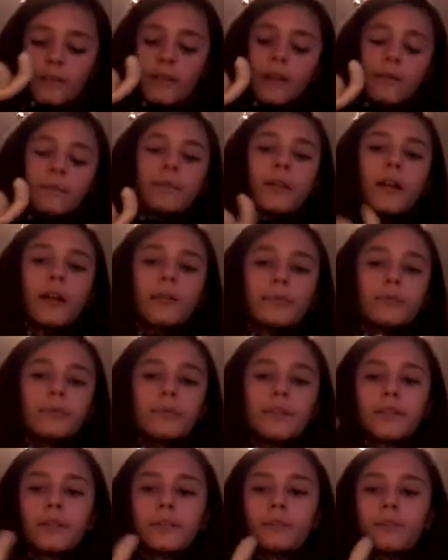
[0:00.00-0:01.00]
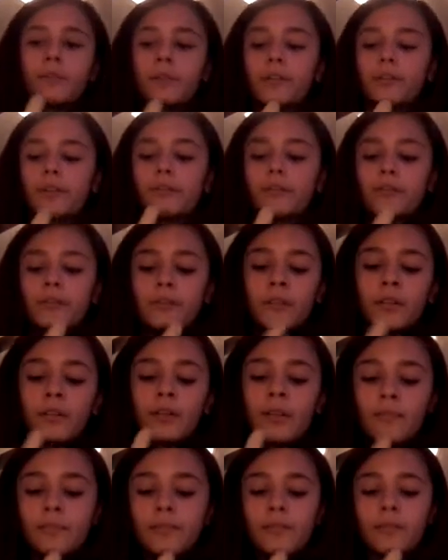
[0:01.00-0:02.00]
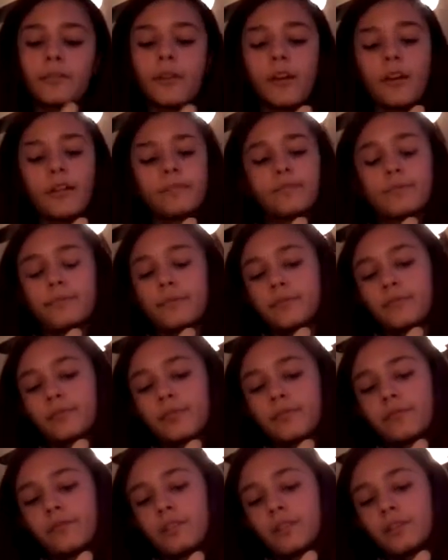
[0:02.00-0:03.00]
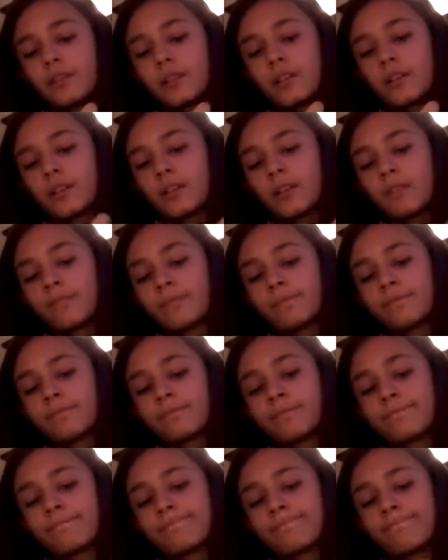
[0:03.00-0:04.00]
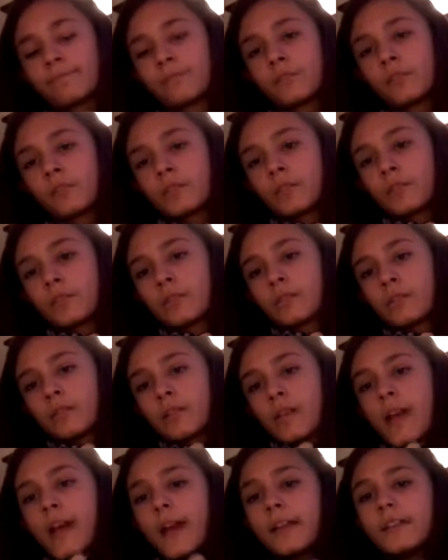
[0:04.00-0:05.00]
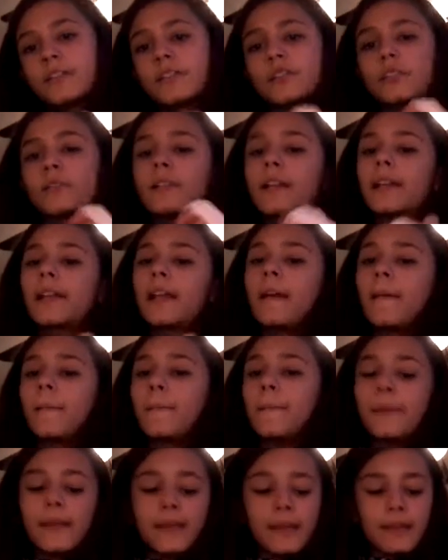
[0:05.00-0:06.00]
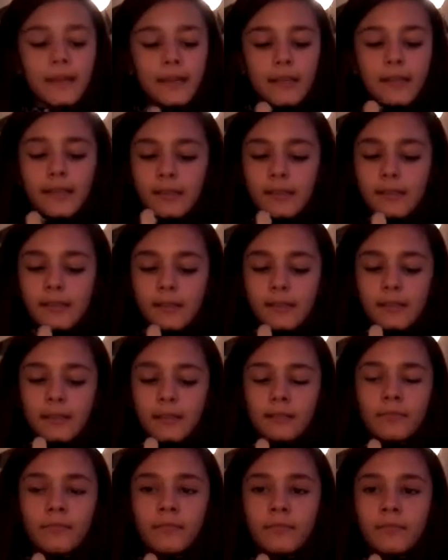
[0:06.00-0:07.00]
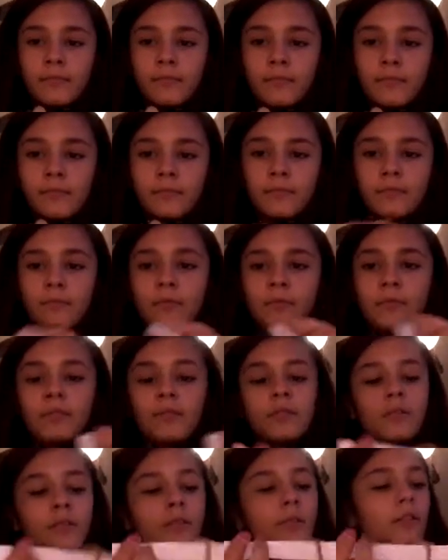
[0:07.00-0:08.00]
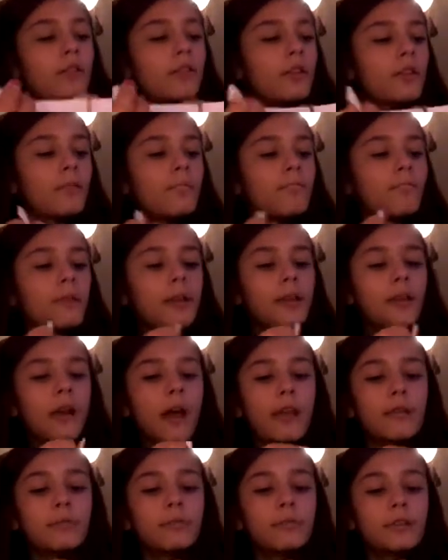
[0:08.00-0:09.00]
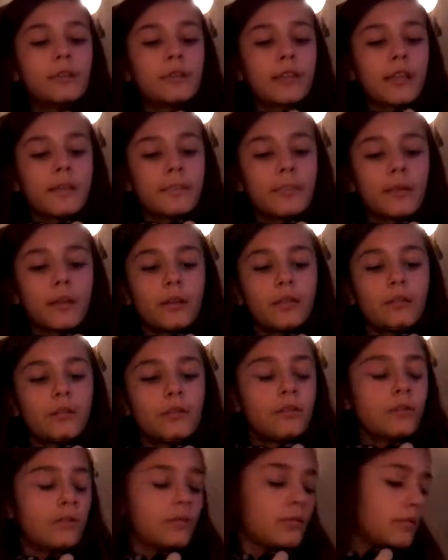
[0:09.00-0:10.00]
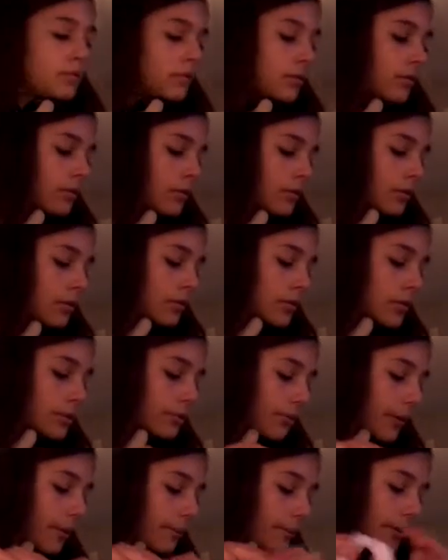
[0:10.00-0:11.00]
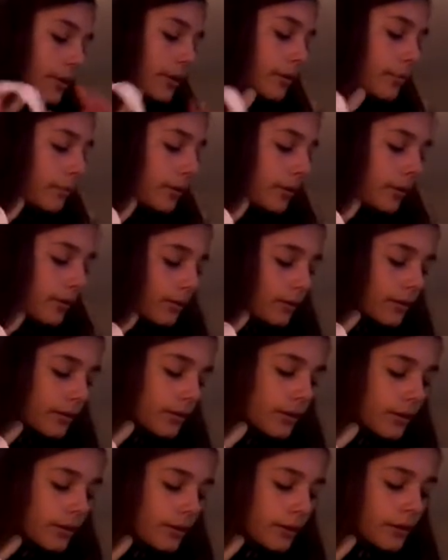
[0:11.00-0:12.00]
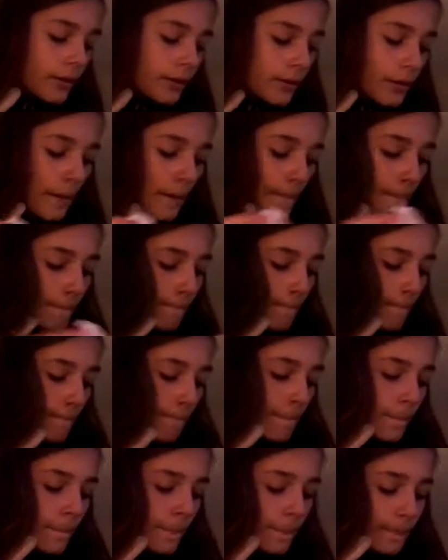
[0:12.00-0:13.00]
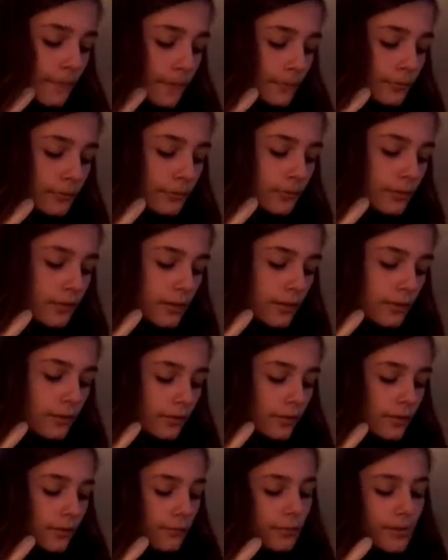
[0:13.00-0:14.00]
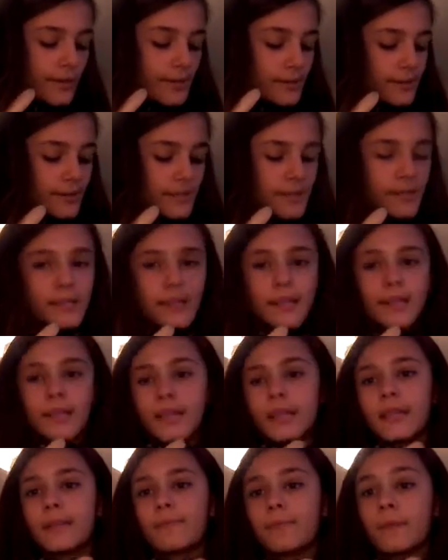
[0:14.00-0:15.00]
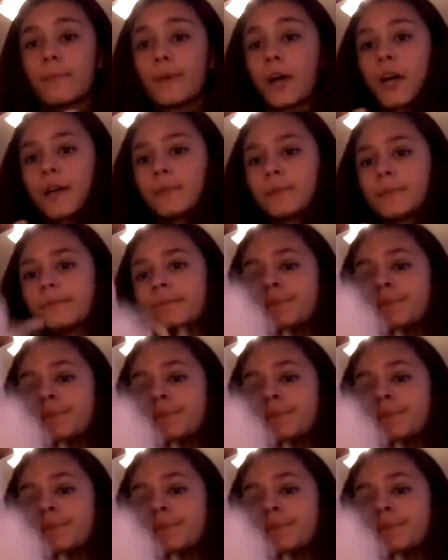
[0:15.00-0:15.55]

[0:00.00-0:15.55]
I probably will keep this off most of the time. I just don't like how big it is. But I will keep it. So I'll put it with her little ears at piece thingamabob.